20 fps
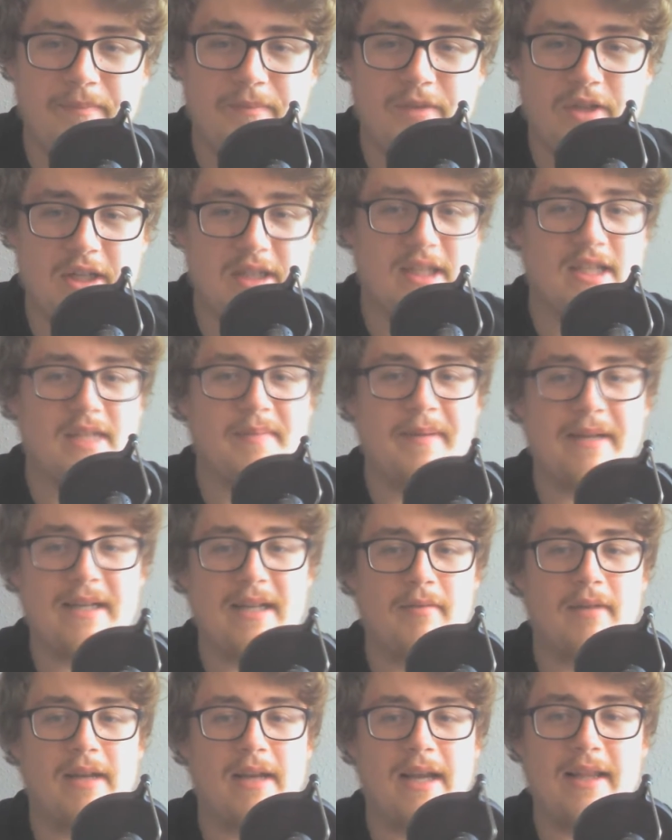Just as
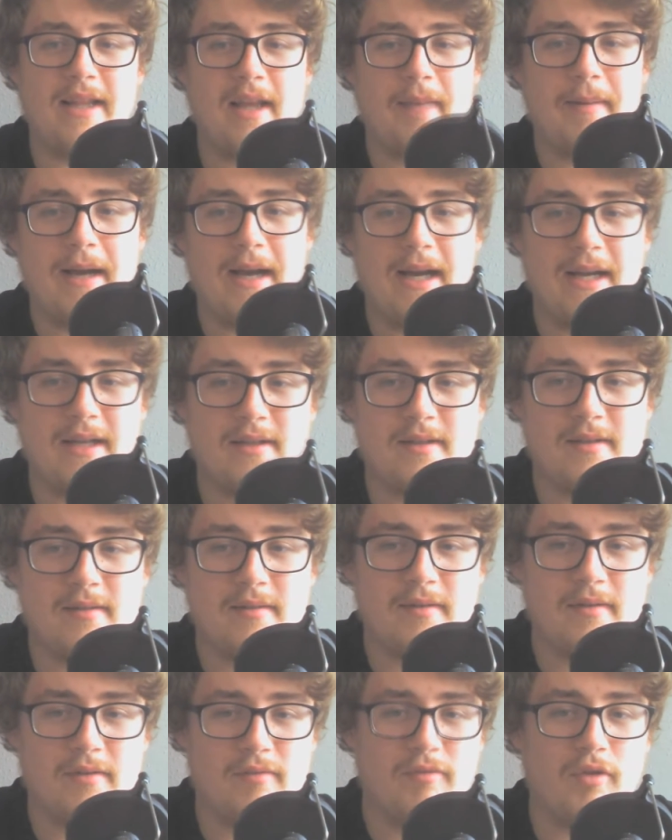SmackDown were getting the upper hand,
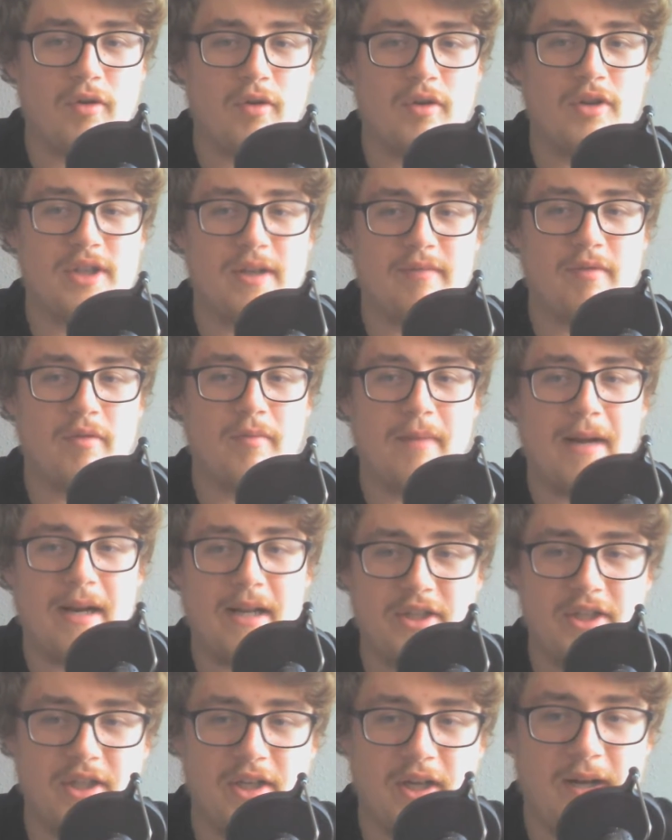the Raw general
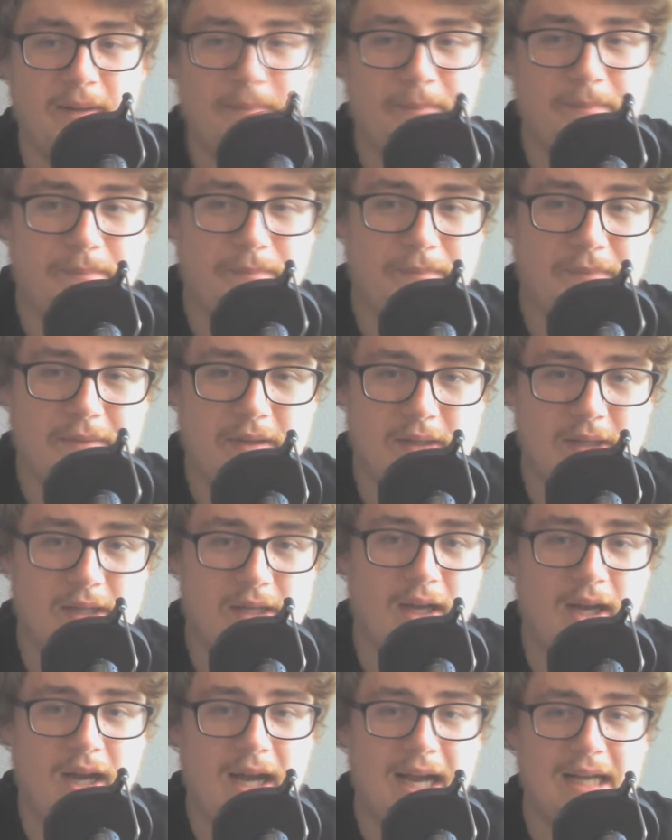manager
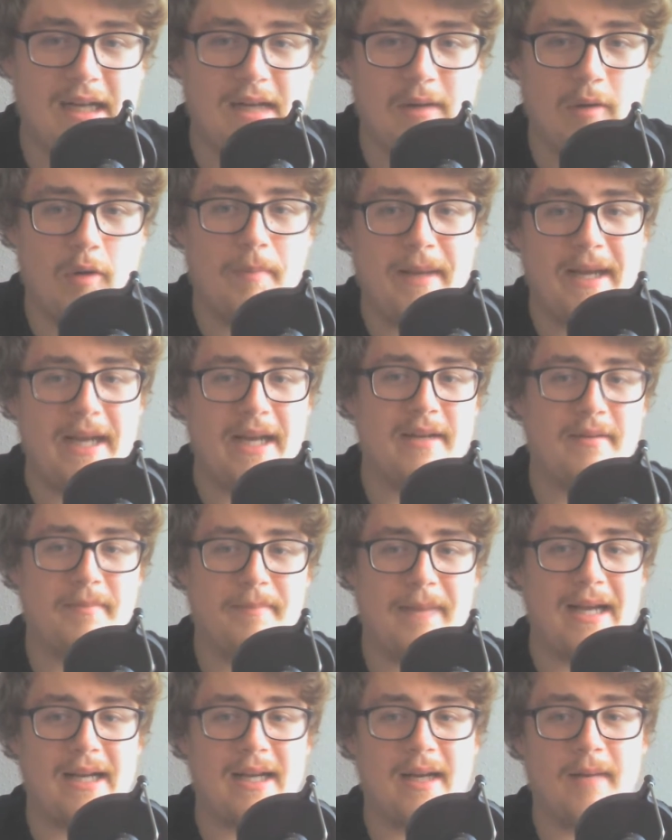Kurt Angle appeared
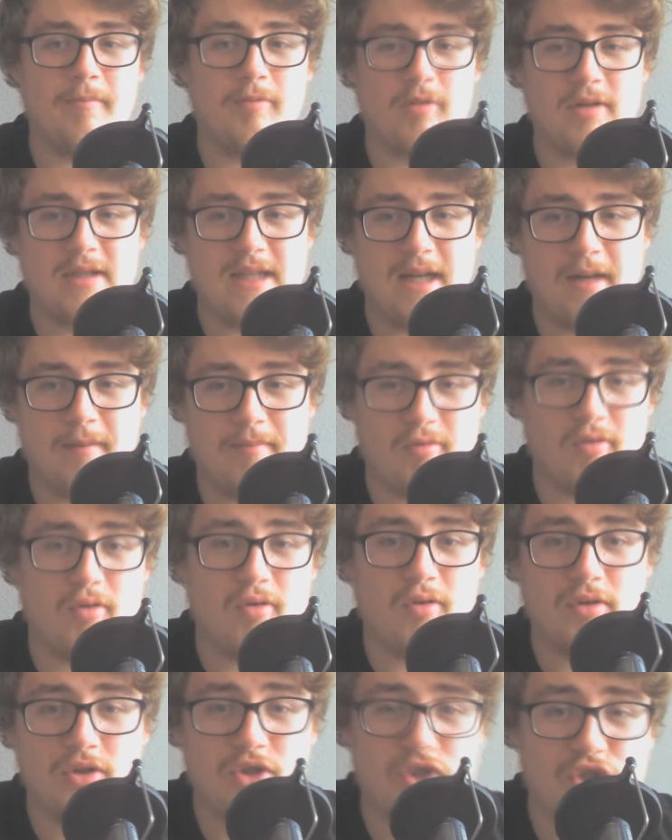back and brought out
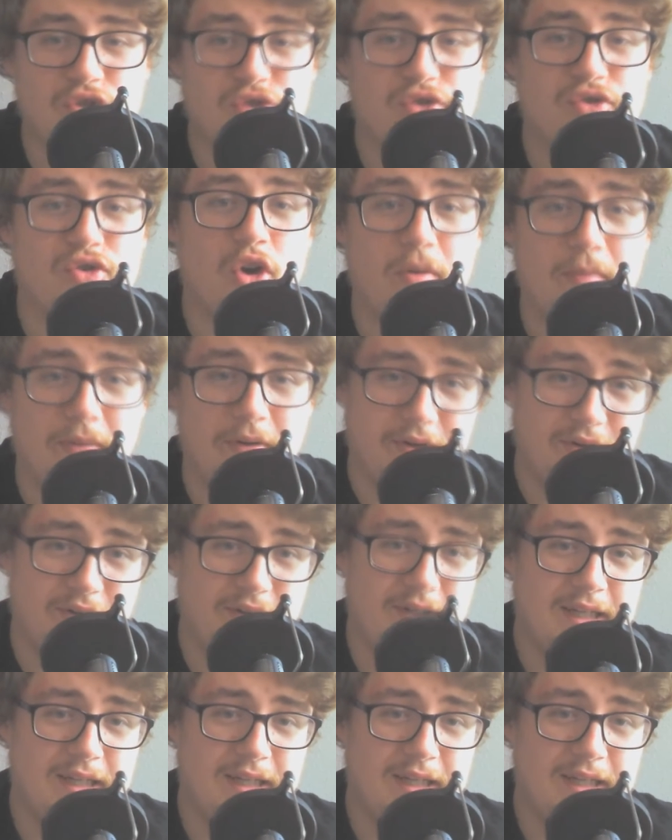Braun Strowman,